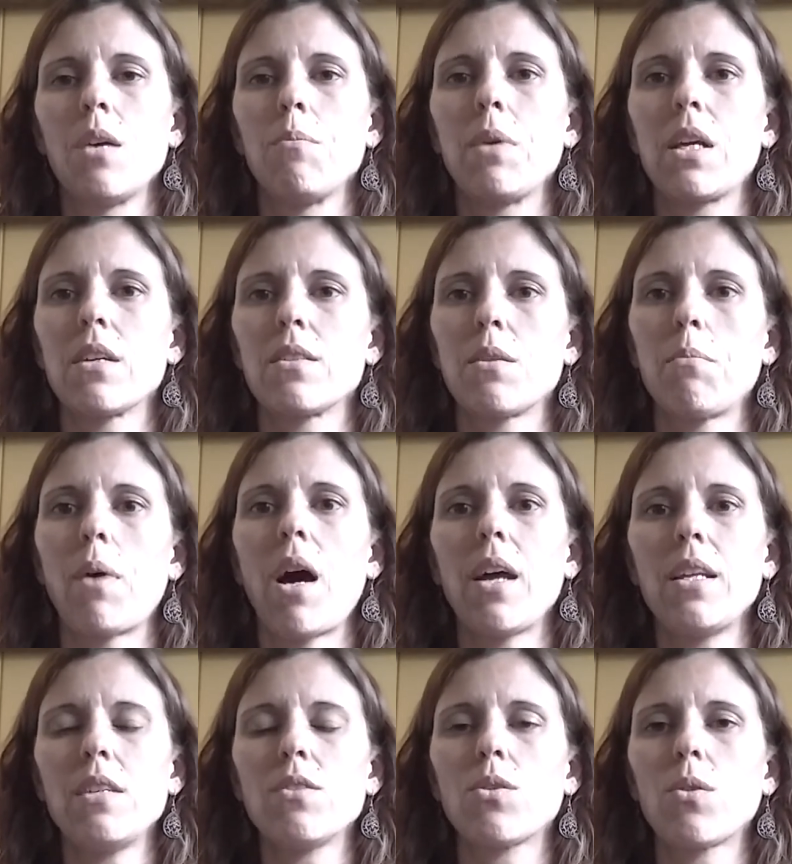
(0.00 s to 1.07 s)
because the
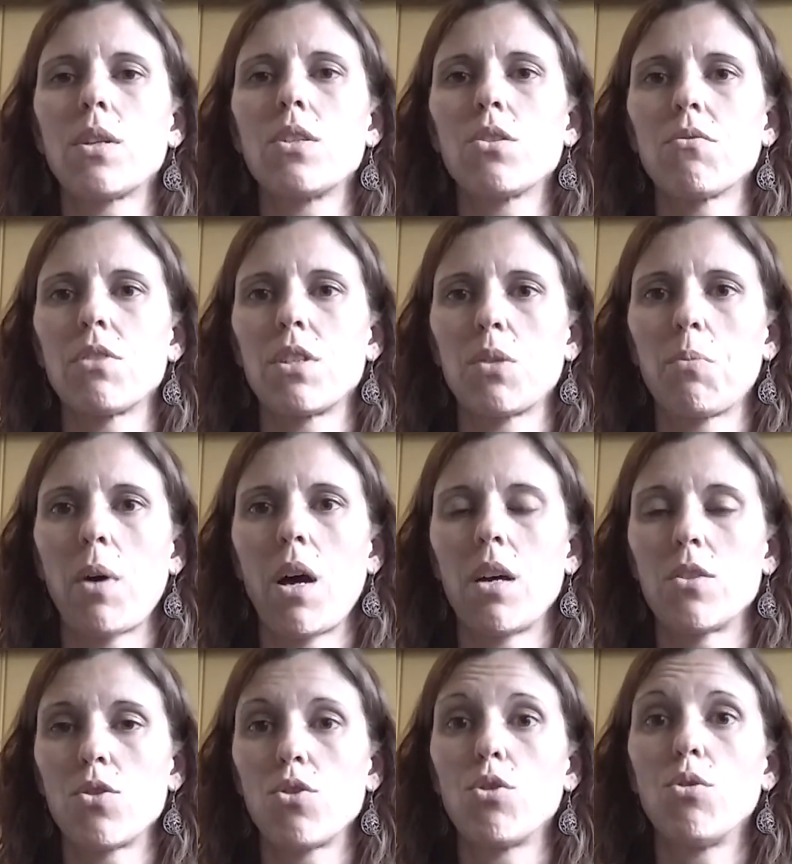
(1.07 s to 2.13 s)
body is going to
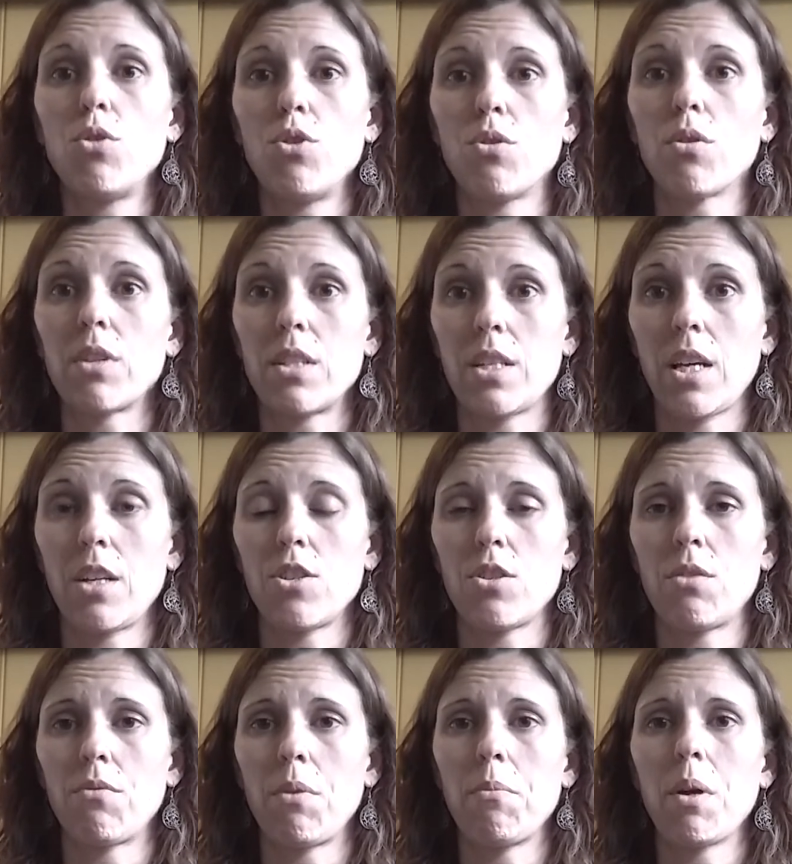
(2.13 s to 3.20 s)
respond to your
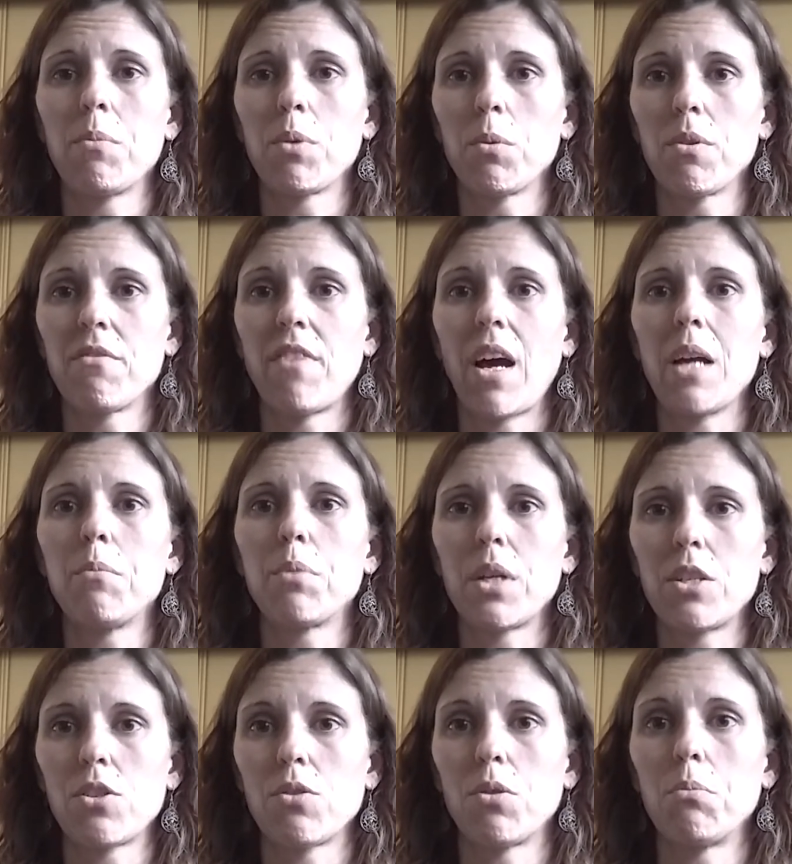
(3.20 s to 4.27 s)
intention. Remember, we're
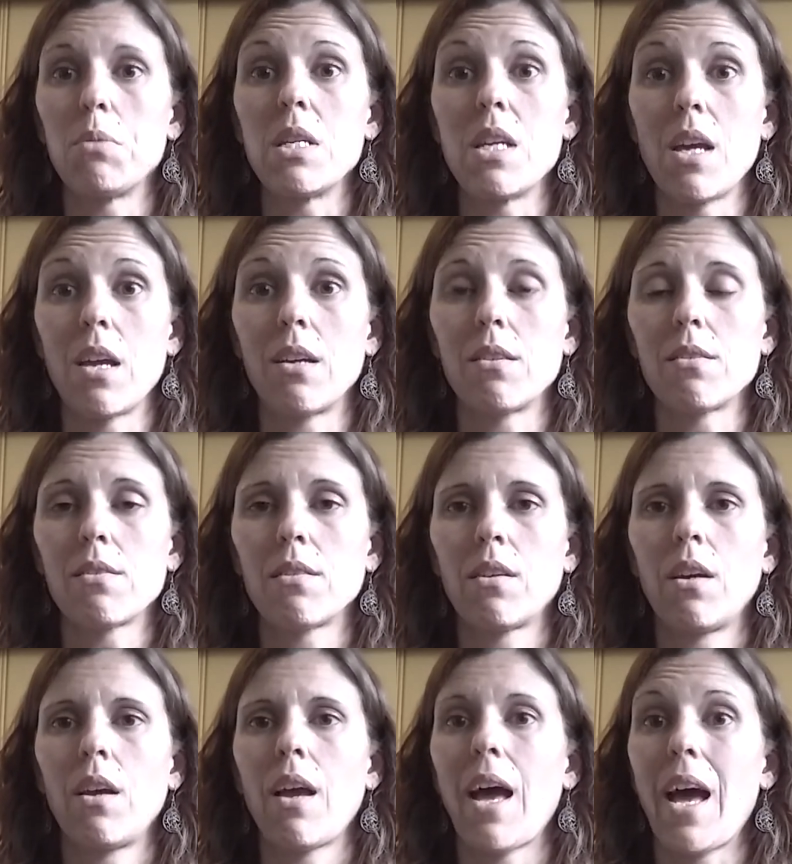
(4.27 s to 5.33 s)
vibrational beings
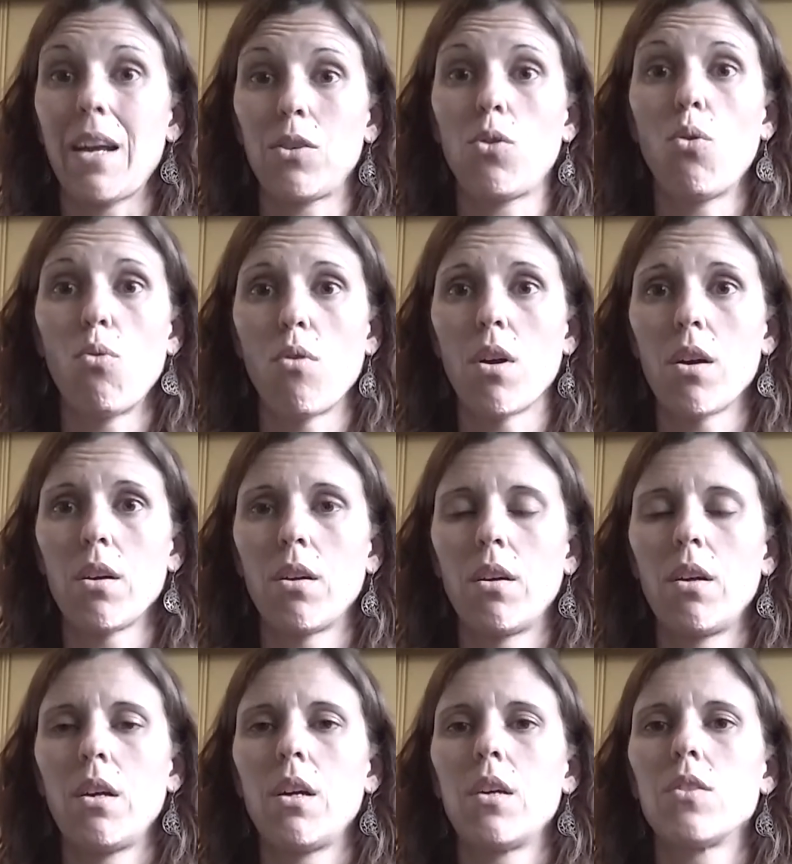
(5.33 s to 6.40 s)
at core.
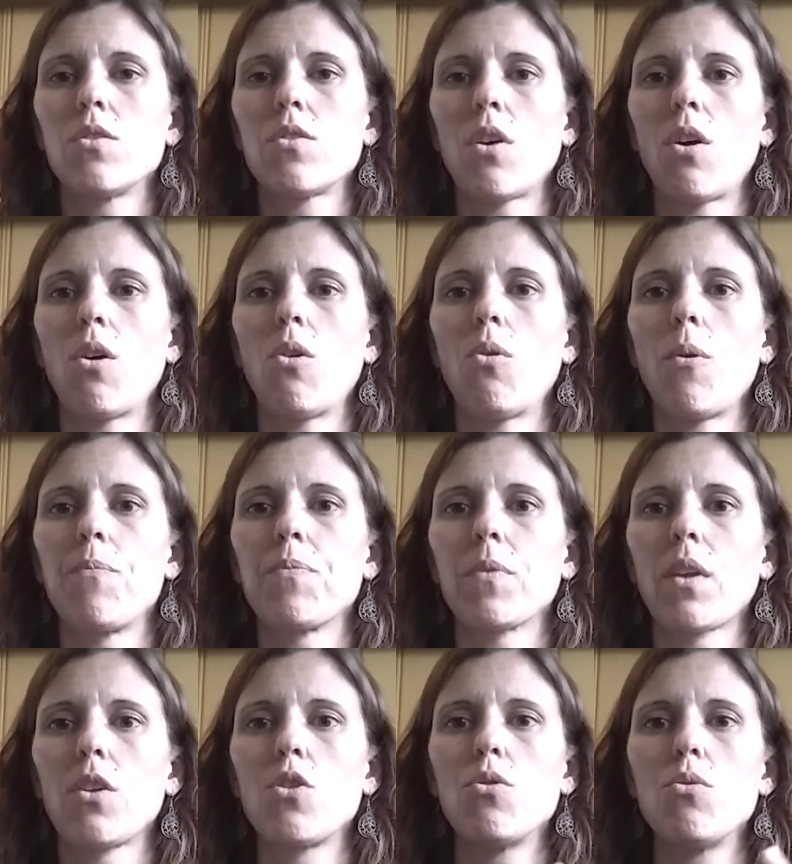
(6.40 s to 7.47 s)
So
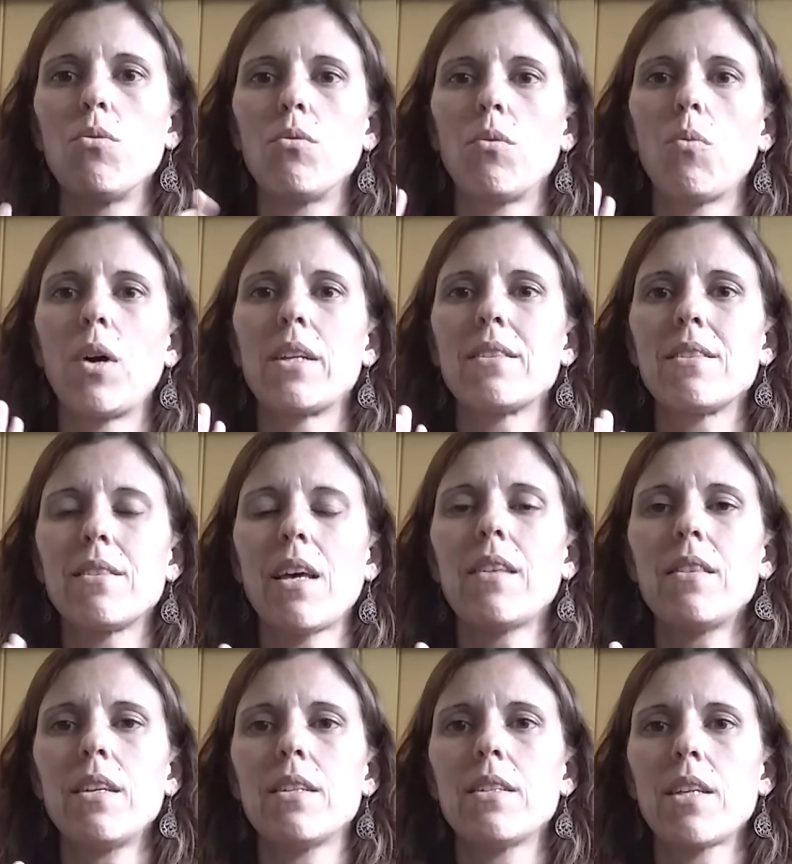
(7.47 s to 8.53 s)
you want to
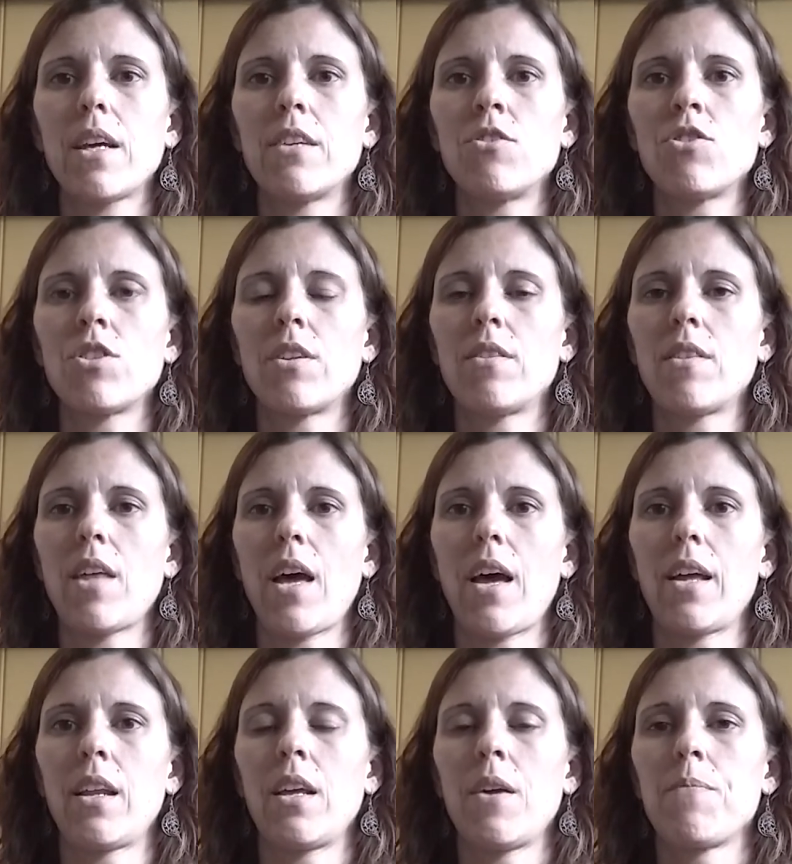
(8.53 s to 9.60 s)
set the intention
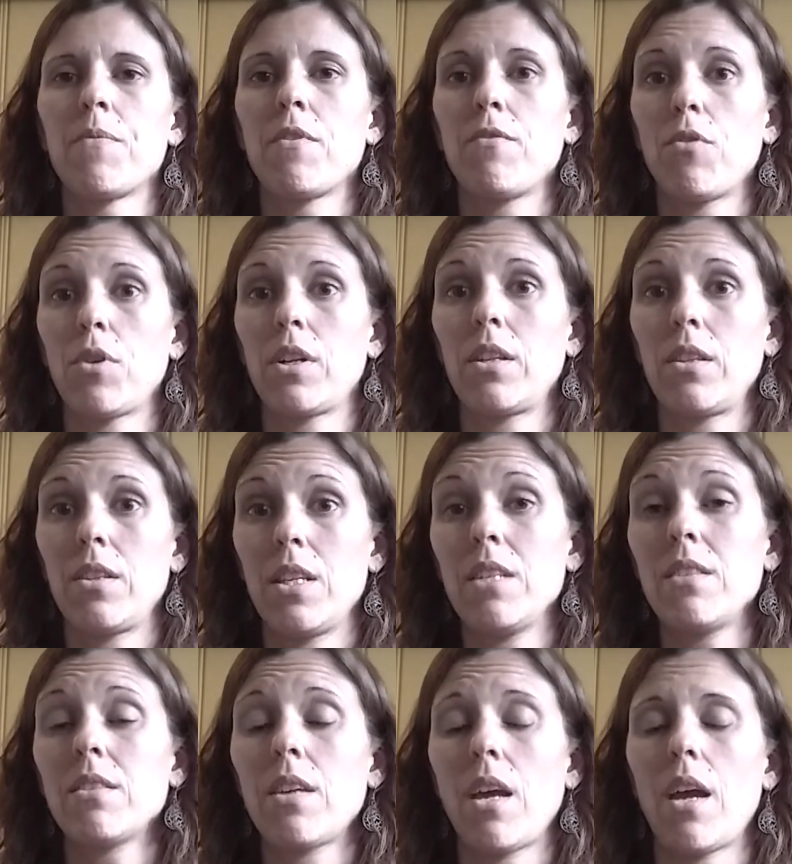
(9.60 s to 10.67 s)
that, for in
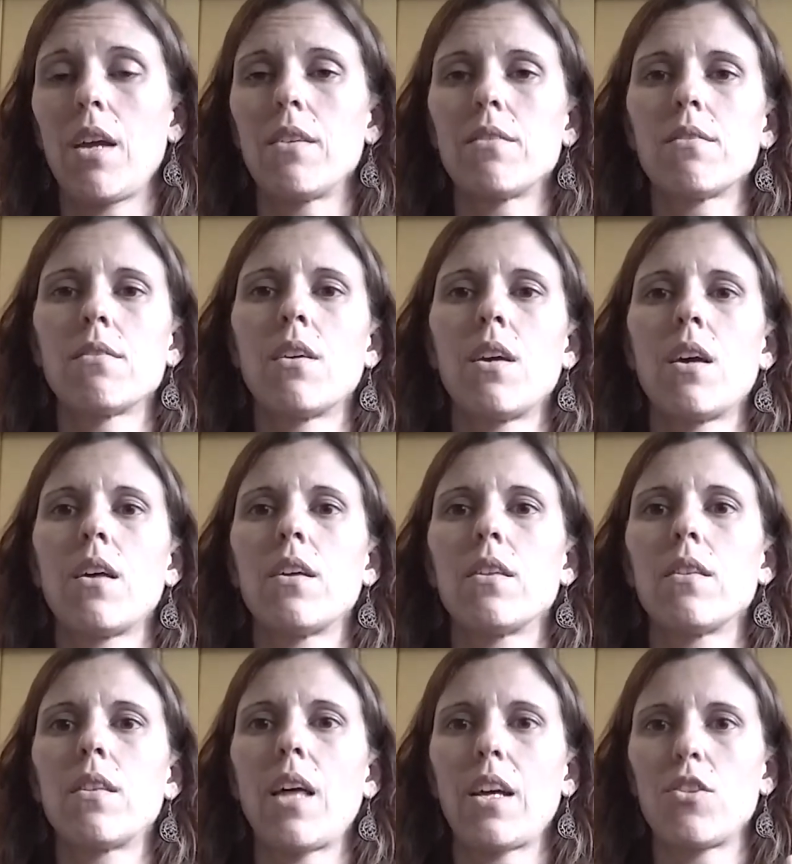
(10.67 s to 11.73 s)
this case,
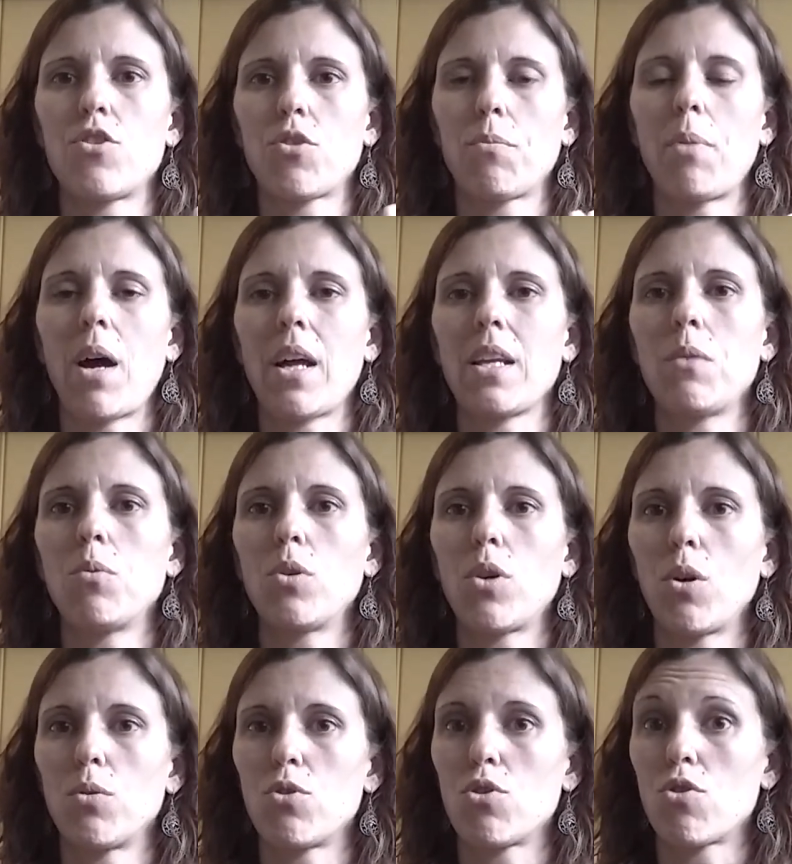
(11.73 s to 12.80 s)
that your body will
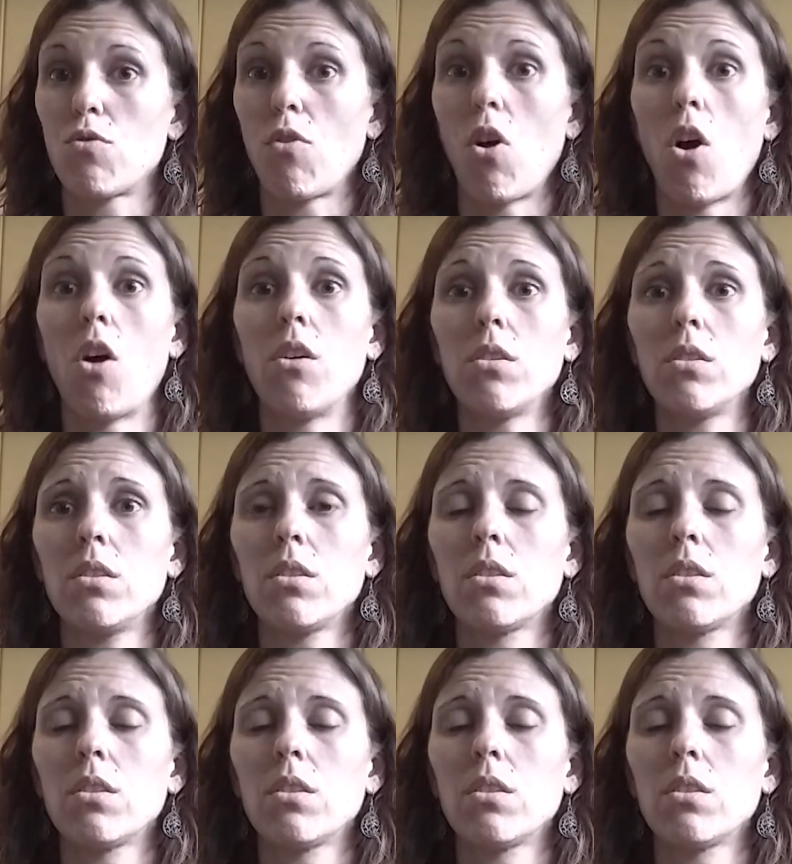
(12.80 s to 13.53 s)
go strong,